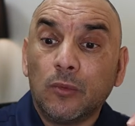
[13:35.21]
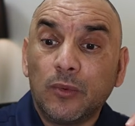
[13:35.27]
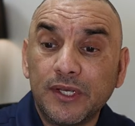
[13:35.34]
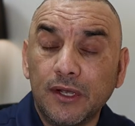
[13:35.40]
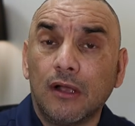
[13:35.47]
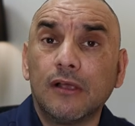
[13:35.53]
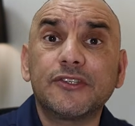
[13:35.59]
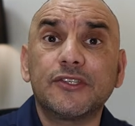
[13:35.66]

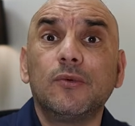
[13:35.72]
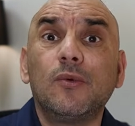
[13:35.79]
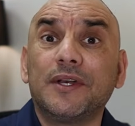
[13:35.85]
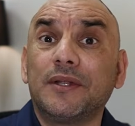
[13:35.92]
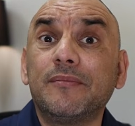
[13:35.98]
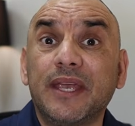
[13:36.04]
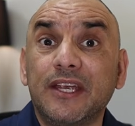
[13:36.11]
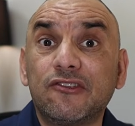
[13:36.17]
We also
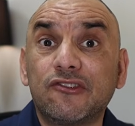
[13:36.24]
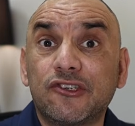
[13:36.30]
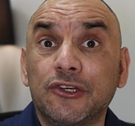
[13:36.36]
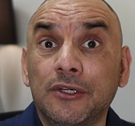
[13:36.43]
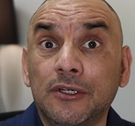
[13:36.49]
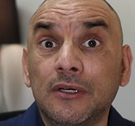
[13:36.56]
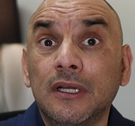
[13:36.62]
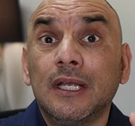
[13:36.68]
want to make
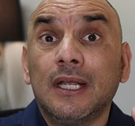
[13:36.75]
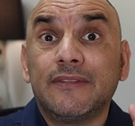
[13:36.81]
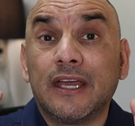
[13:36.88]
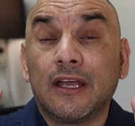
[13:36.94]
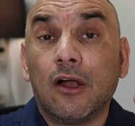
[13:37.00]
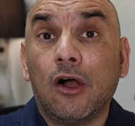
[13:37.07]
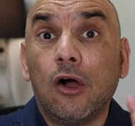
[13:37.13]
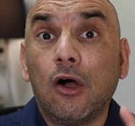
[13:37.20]
sure
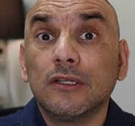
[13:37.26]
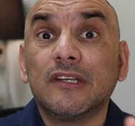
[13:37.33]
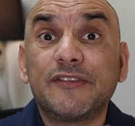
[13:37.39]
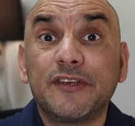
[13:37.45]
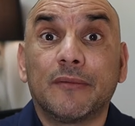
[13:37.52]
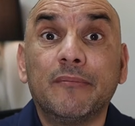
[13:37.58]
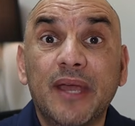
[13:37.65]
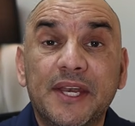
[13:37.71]
that all of
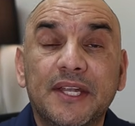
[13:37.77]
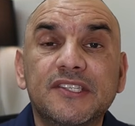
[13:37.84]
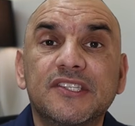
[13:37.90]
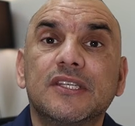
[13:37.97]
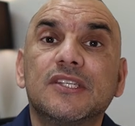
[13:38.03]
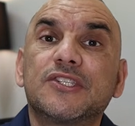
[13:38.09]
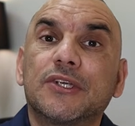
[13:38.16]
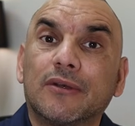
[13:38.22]
your
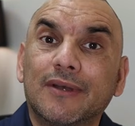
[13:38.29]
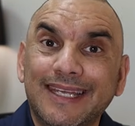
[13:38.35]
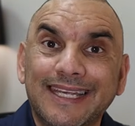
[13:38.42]
medicines are